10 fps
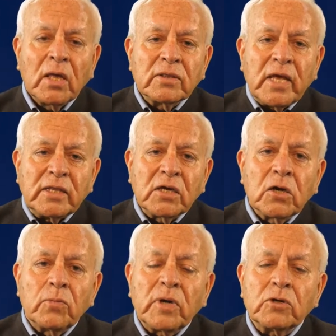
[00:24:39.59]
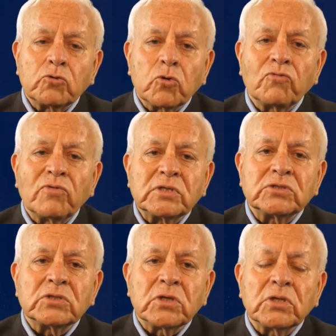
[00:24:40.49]
that the government took,
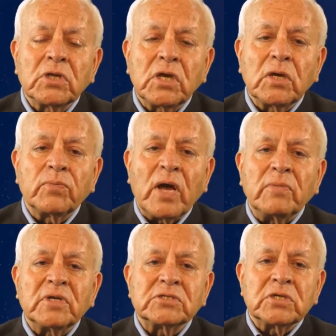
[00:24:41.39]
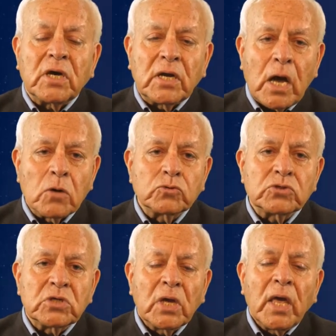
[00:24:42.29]
which the Prime Minister announced